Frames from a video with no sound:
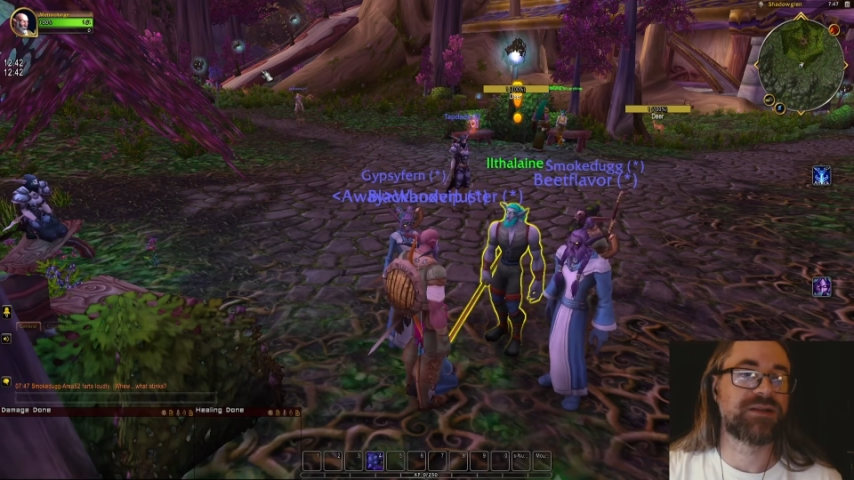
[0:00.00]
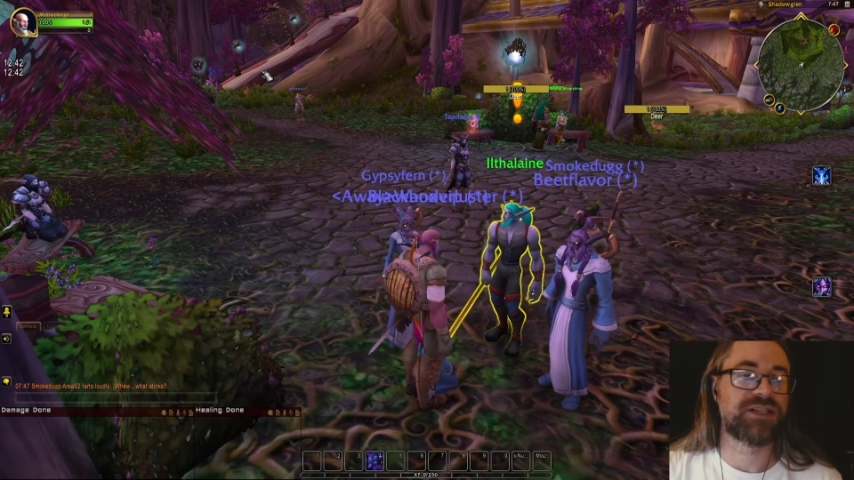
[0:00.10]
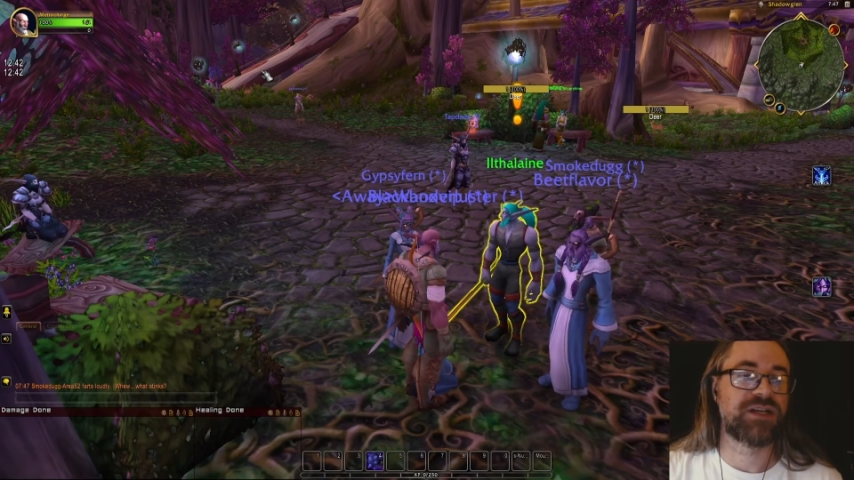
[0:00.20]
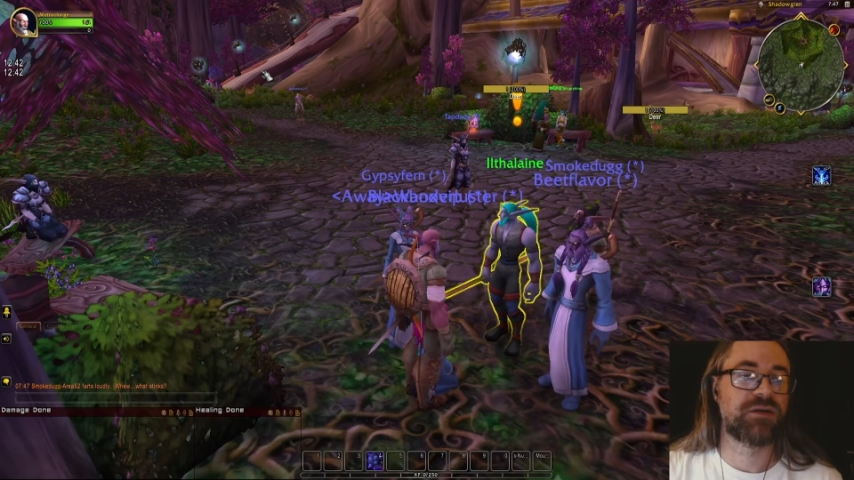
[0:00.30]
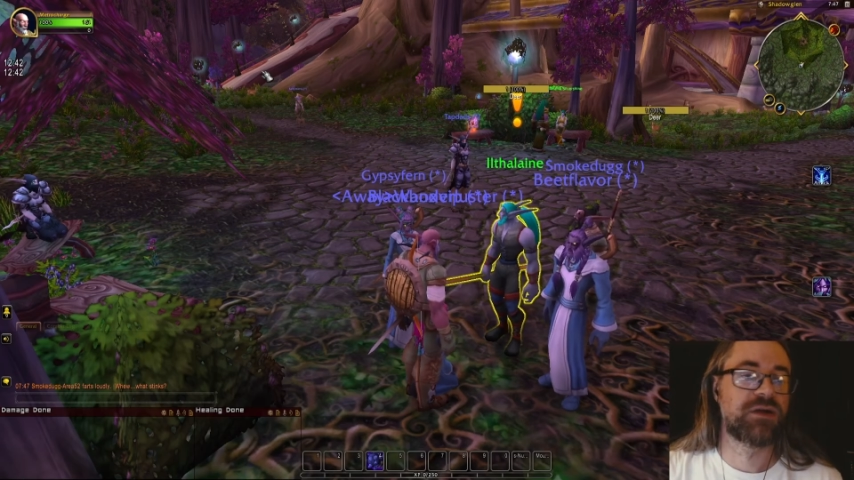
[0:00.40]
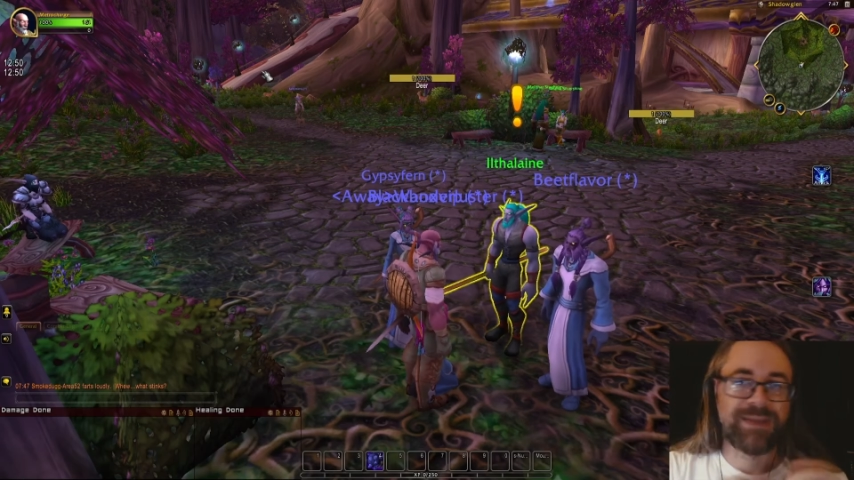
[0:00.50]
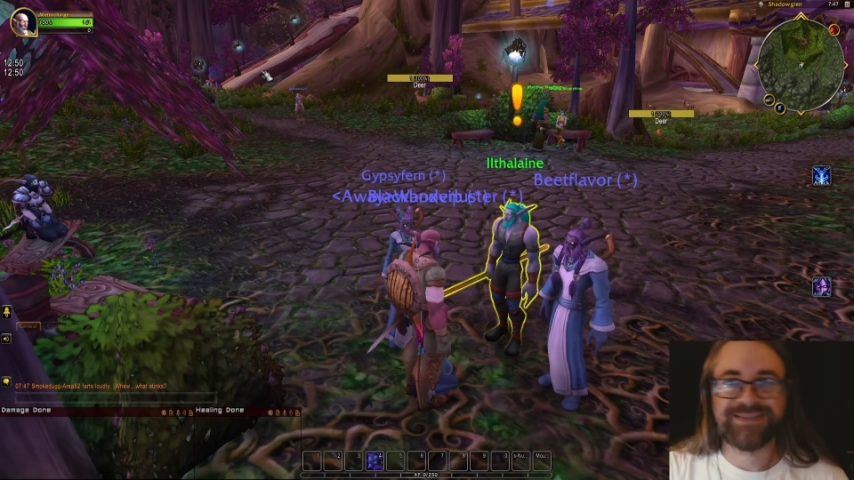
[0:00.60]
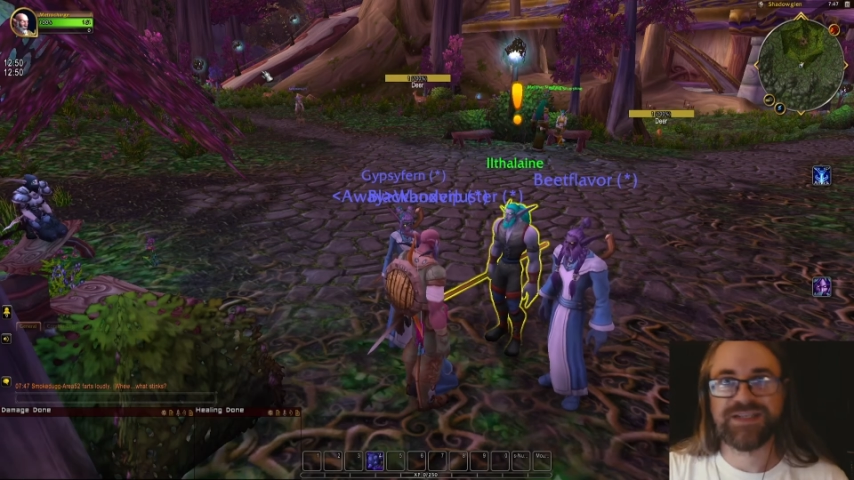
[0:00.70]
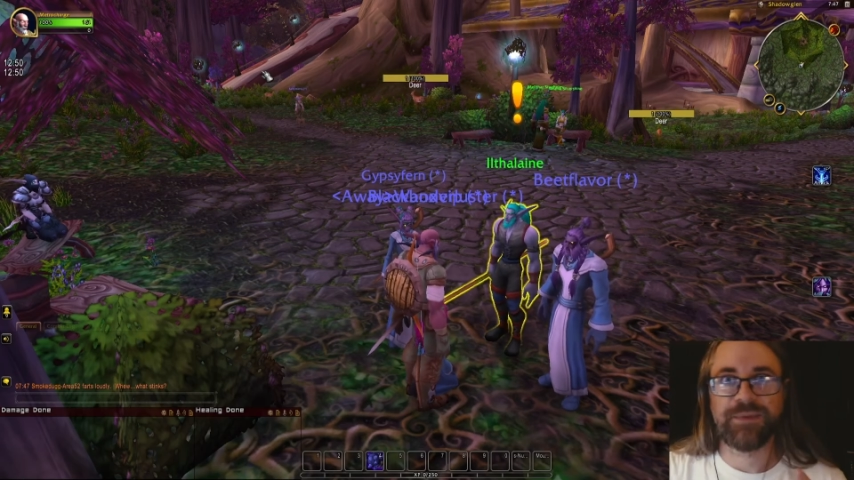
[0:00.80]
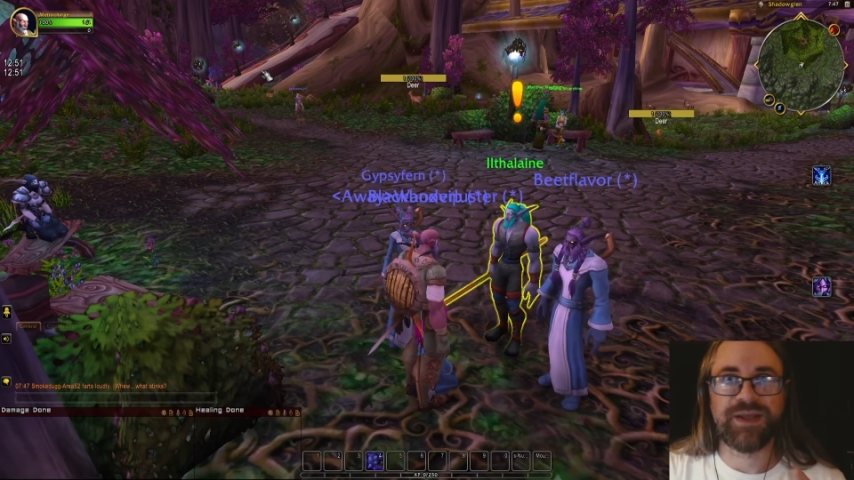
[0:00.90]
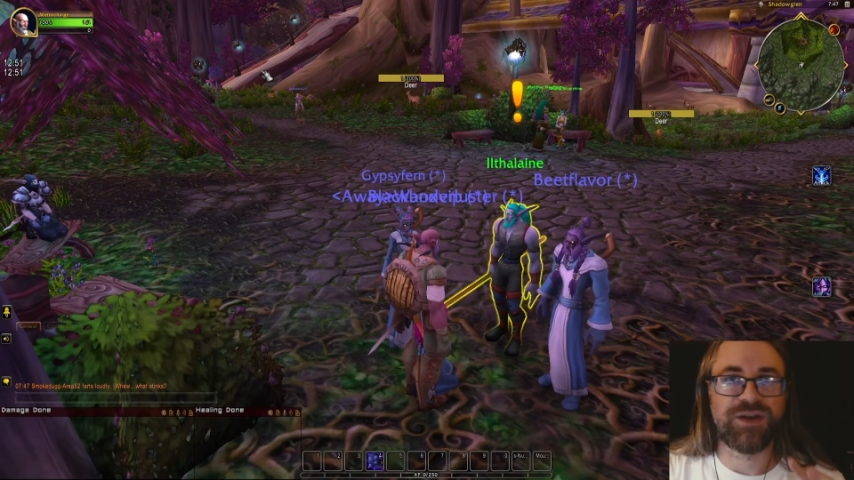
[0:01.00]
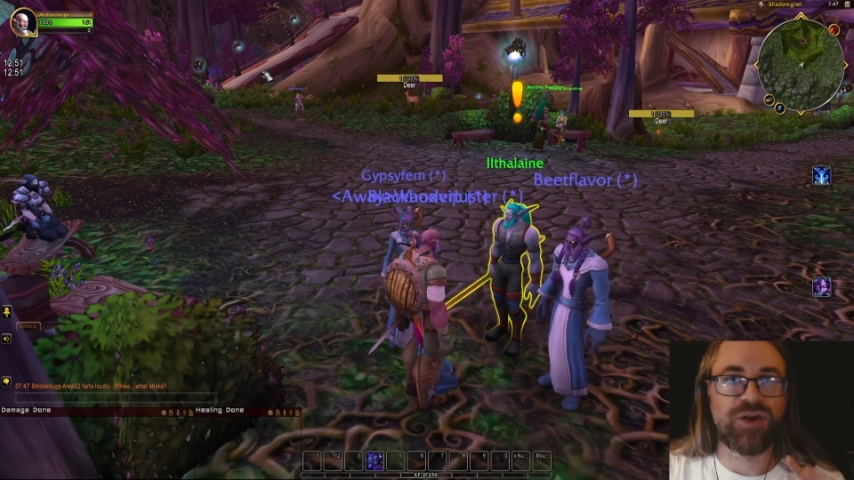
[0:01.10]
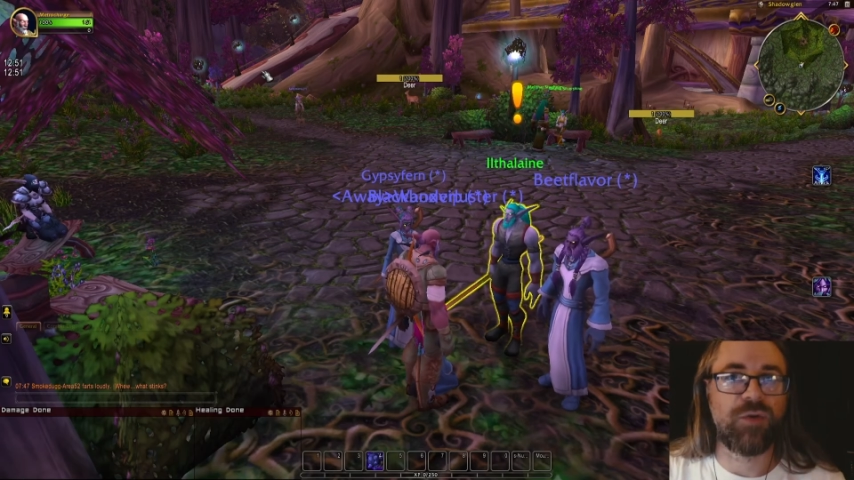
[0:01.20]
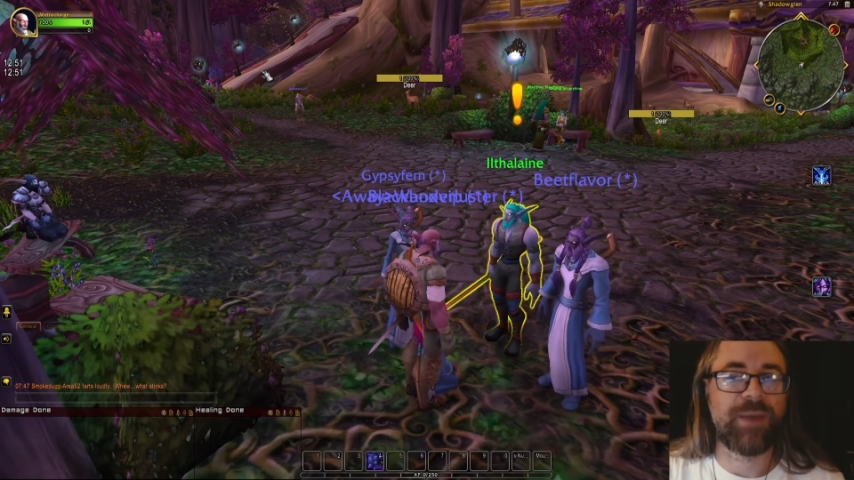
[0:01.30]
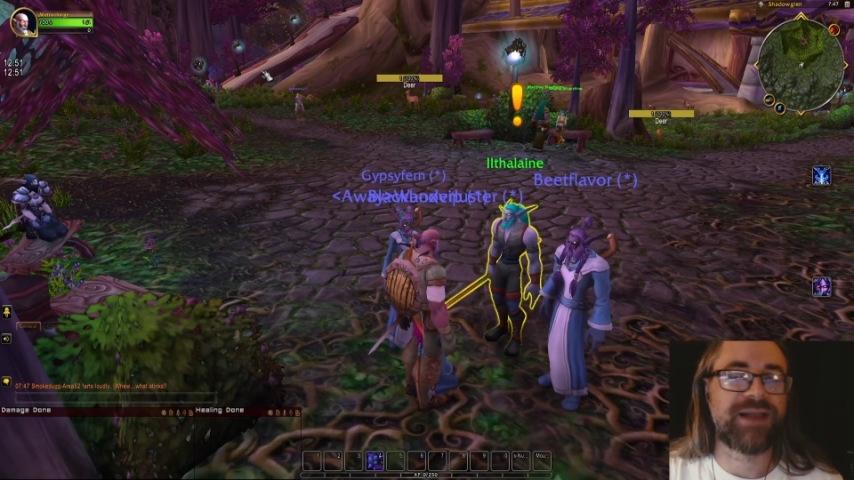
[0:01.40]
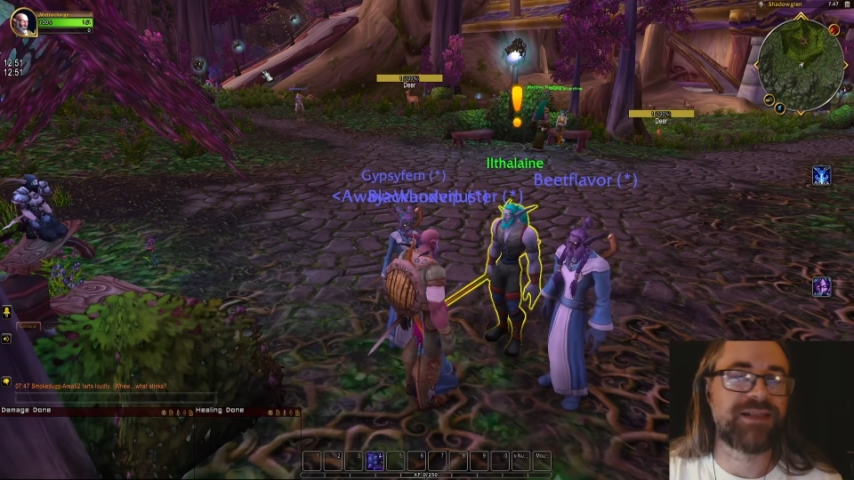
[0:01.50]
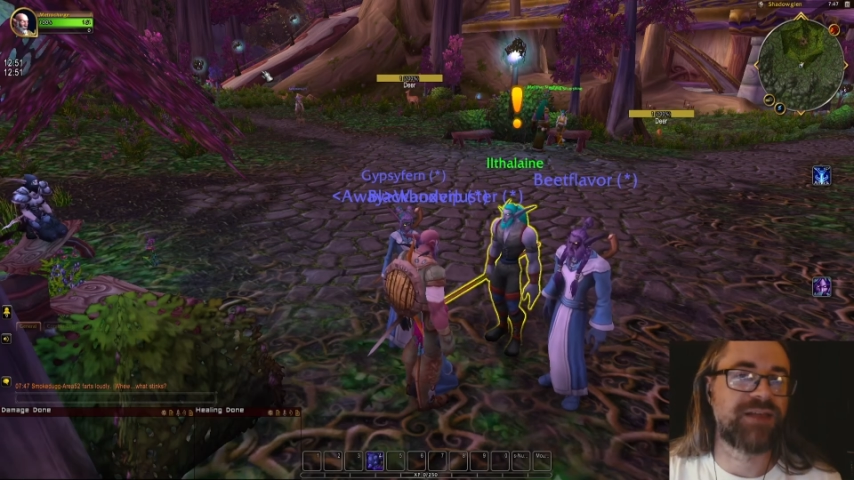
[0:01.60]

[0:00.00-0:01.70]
So, but this is going to be a Nomad